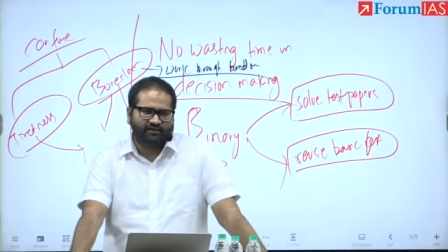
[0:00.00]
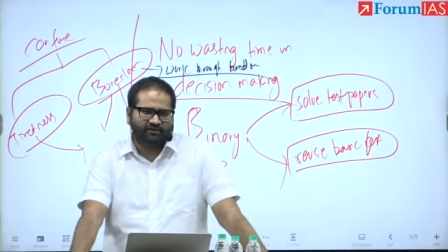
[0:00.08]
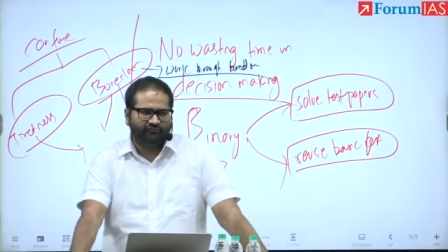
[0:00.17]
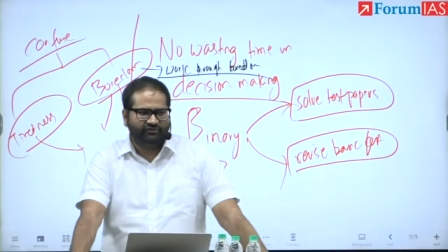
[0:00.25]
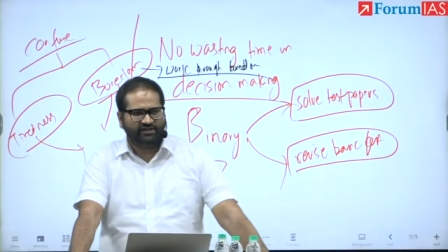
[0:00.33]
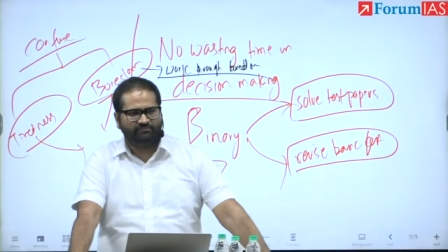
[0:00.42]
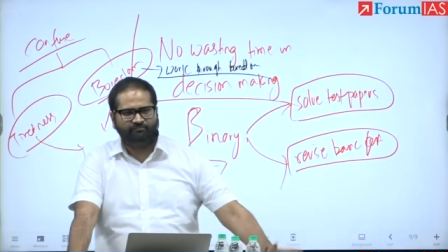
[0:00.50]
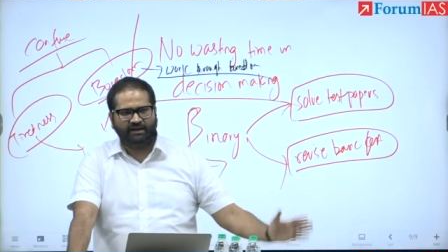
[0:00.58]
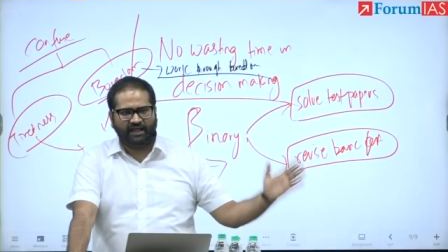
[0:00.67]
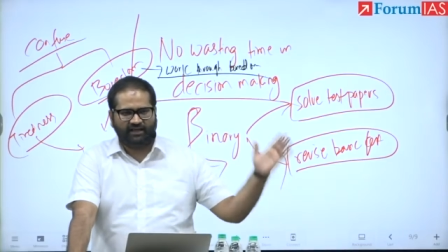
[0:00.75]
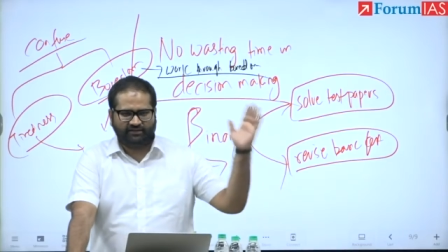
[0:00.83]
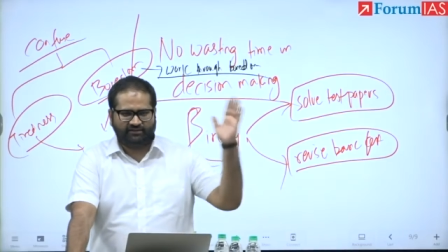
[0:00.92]
with a
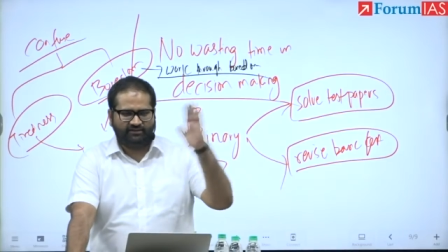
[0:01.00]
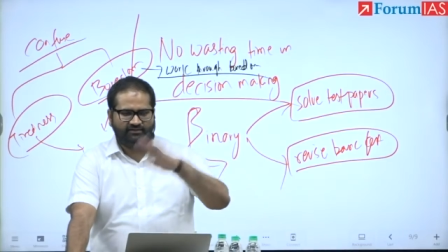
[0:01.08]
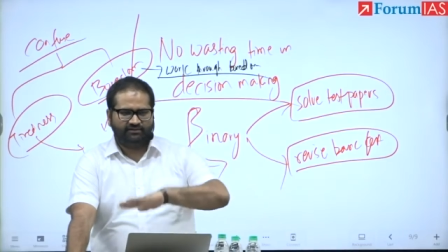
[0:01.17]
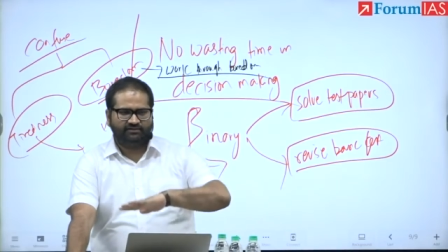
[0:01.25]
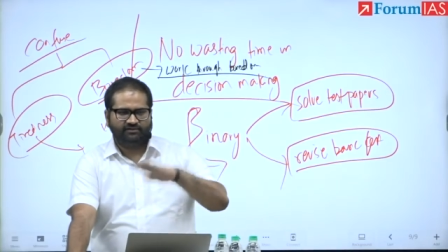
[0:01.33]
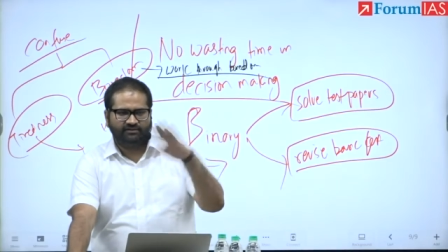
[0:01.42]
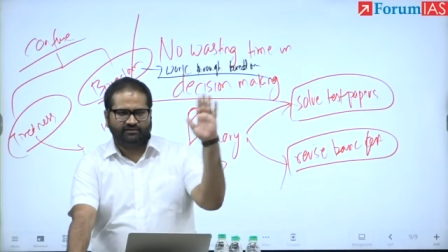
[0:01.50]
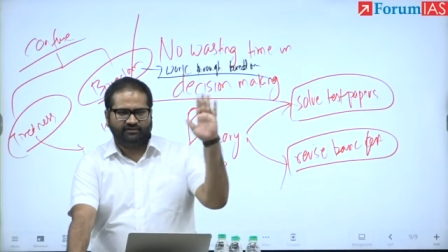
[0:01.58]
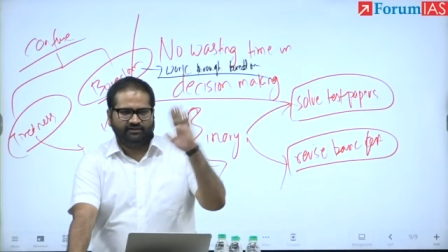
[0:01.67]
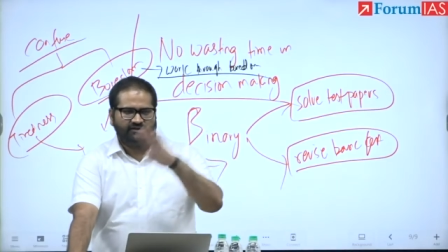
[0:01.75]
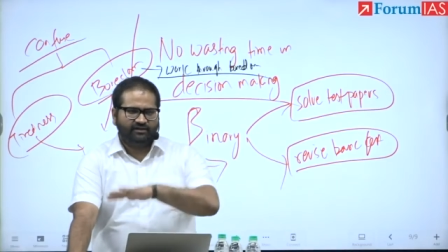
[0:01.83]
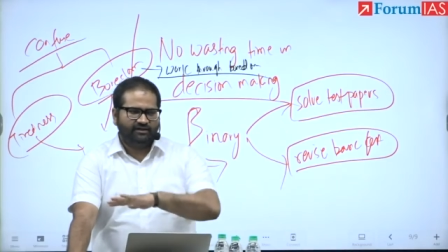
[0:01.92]
plank,
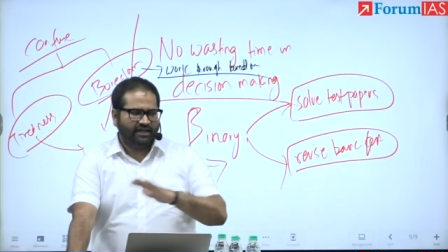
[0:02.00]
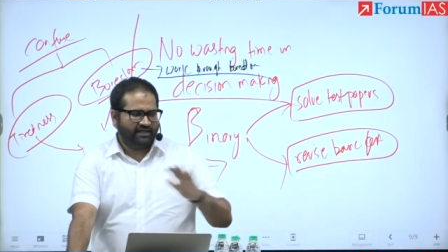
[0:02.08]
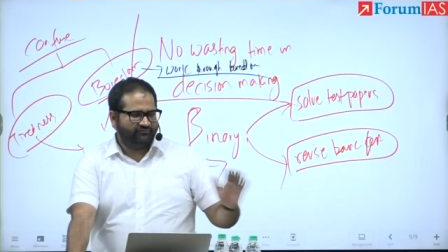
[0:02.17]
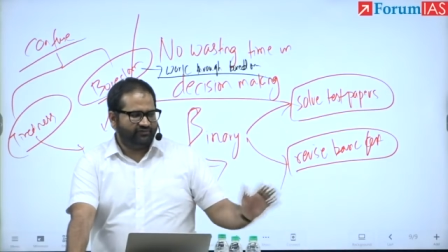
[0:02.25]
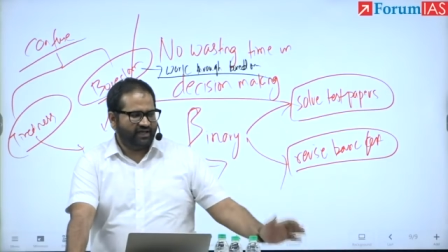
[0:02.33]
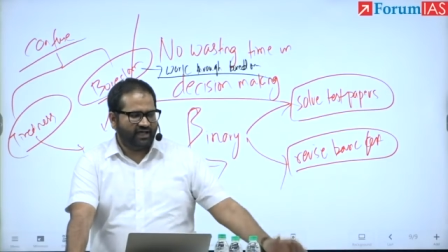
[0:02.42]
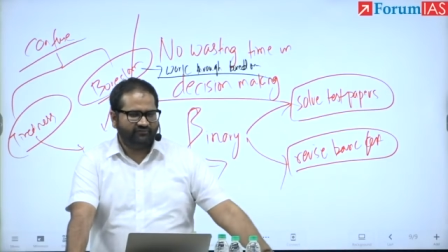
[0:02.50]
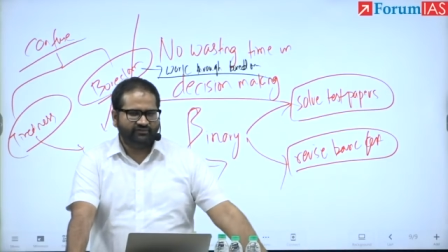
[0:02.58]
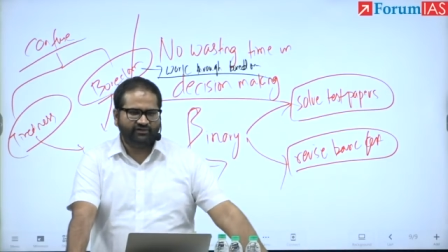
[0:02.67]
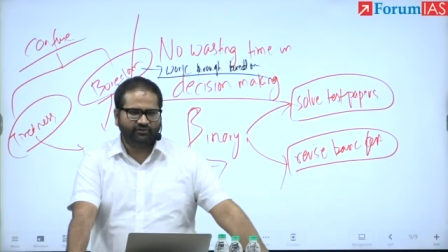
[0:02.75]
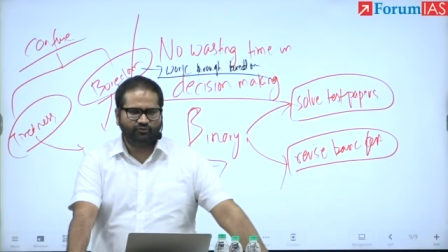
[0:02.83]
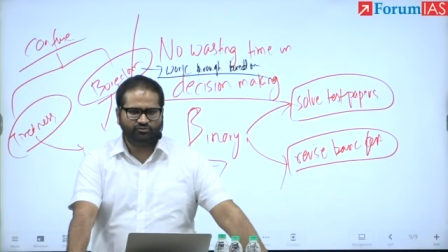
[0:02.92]
like we have in
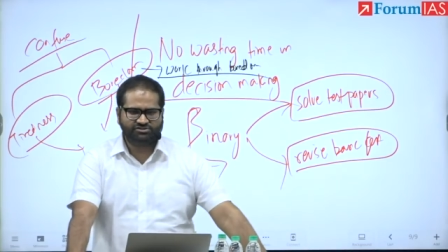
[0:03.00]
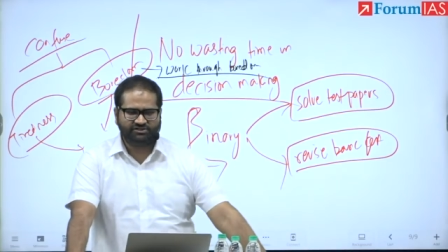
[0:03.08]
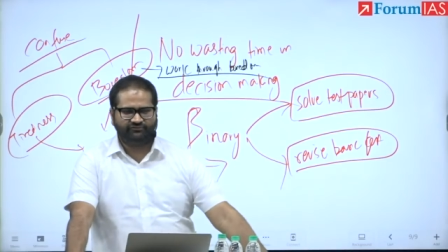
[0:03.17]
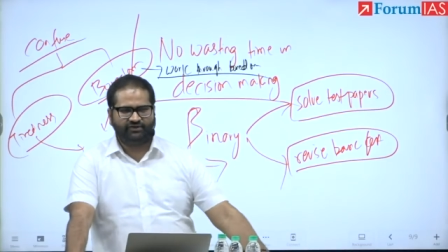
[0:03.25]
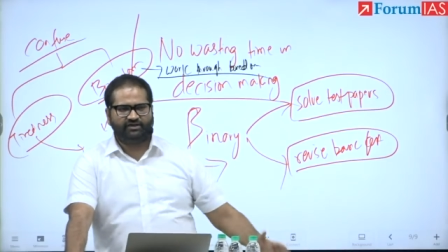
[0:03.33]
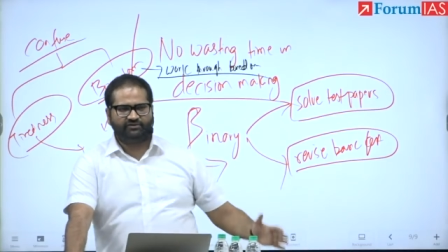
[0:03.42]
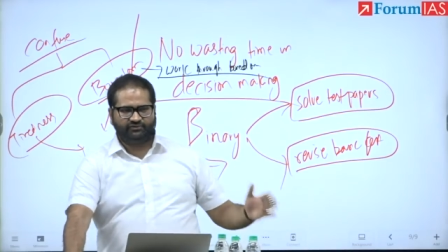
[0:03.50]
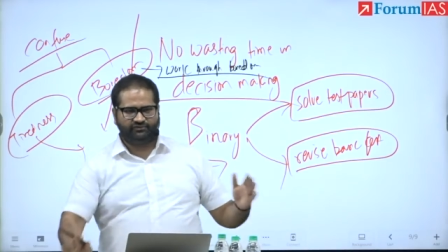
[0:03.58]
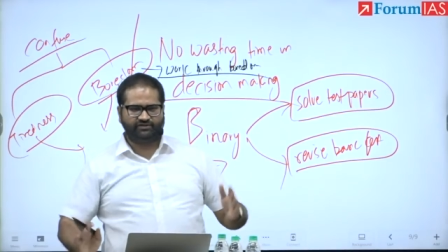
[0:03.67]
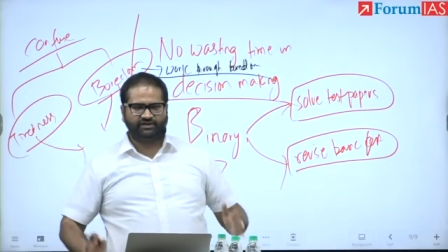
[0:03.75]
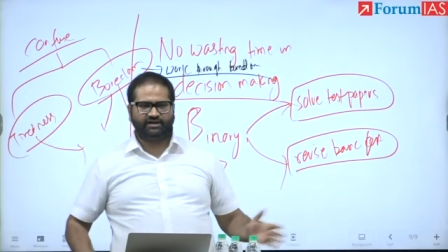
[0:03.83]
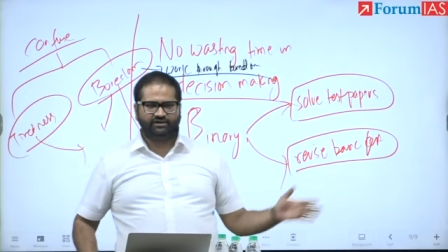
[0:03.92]
the coaching where you
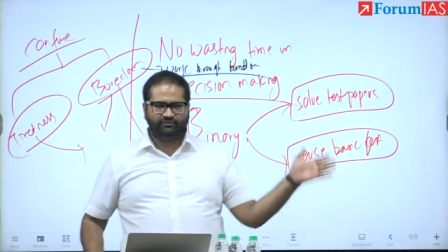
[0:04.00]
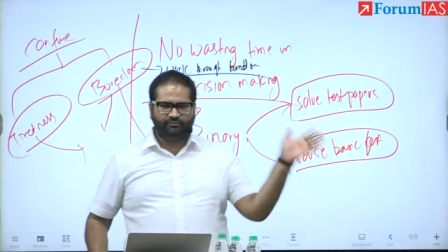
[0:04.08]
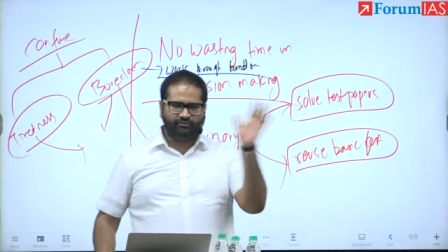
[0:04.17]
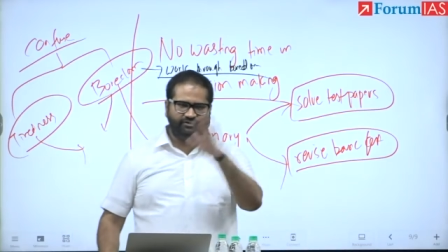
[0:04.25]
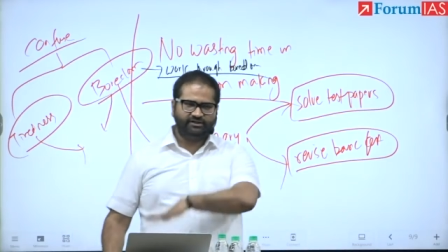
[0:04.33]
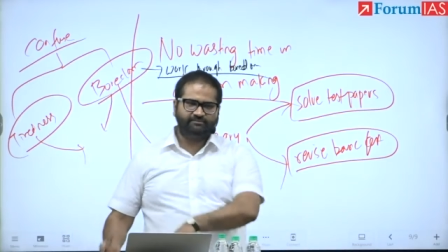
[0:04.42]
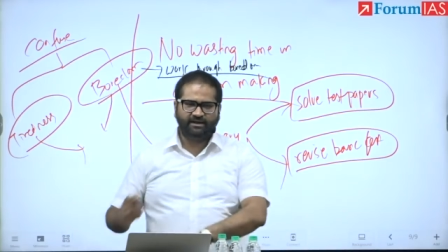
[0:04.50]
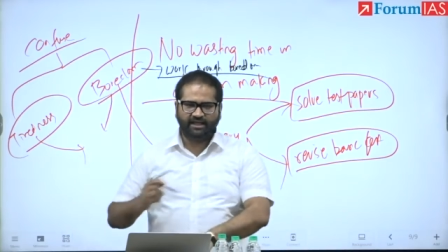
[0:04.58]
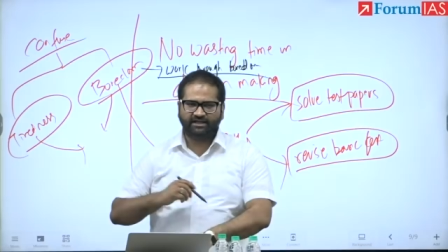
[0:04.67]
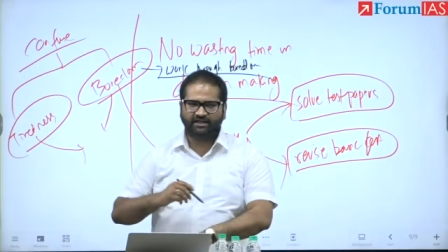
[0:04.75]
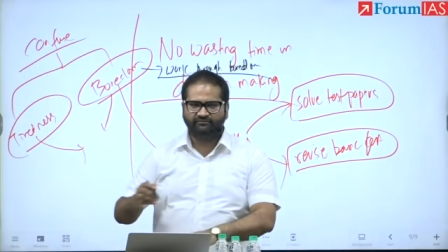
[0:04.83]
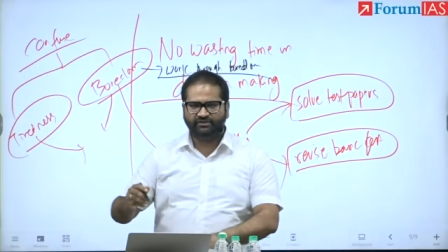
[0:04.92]
sit and you put the
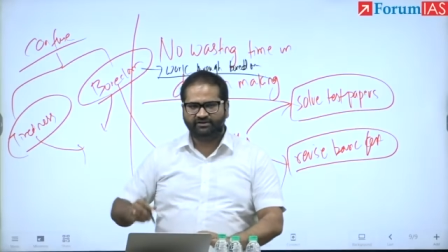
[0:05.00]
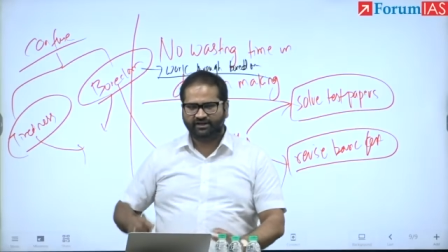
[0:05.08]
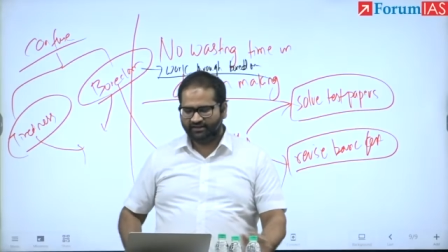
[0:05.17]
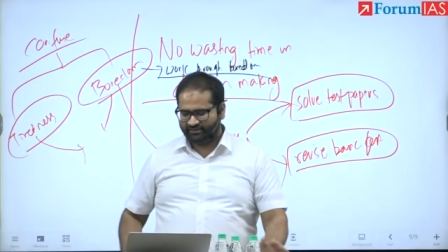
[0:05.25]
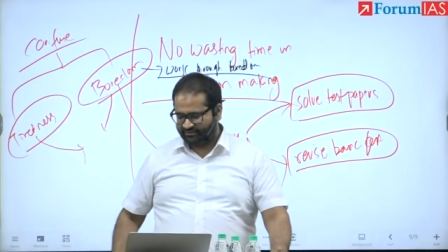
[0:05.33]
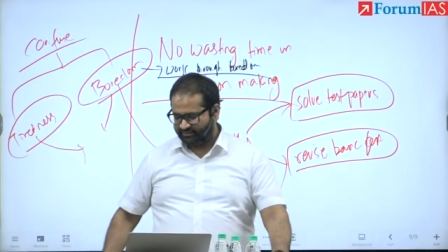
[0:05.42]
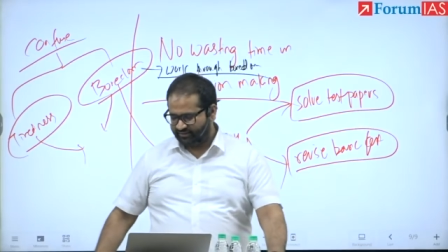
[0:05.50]
plank and we write.